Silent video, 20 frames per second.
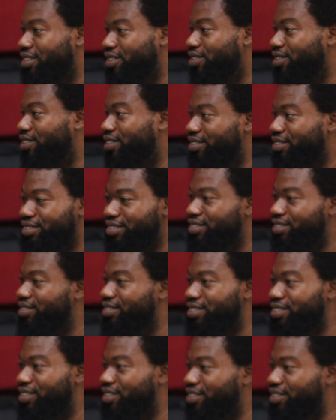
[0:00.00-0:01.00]

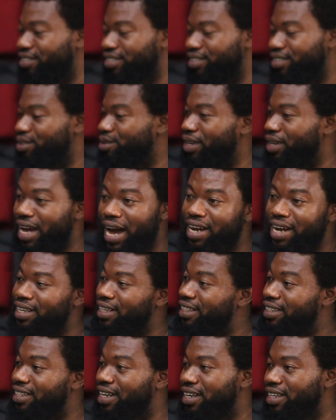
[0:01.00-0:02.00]
or gang
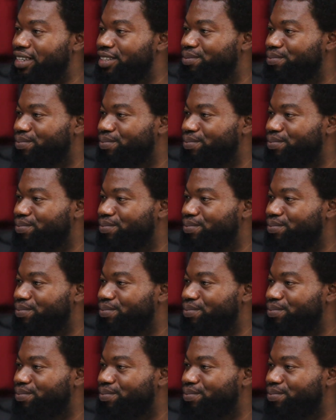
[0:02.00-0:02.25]
leader.